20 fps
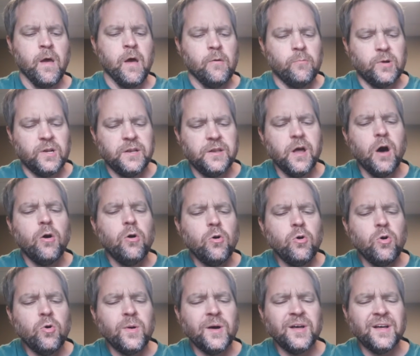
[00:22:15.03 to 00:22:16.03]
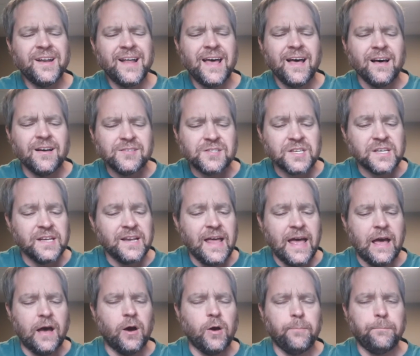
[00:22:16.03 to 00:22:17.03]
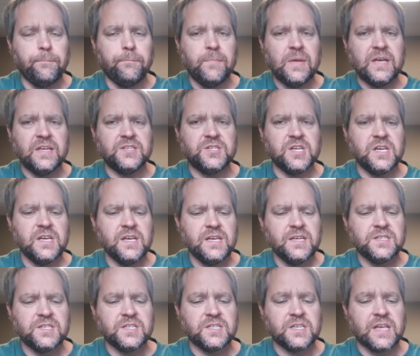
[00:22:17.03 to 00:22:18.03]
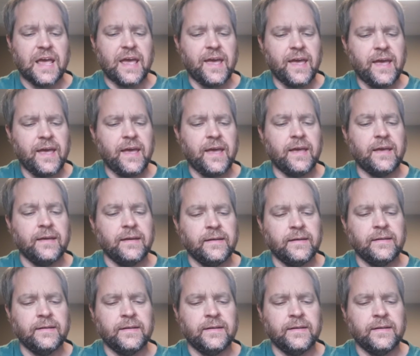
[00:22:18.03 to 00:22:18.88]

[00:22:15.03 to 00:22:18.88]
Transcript: When no one else can help me, Jesus can.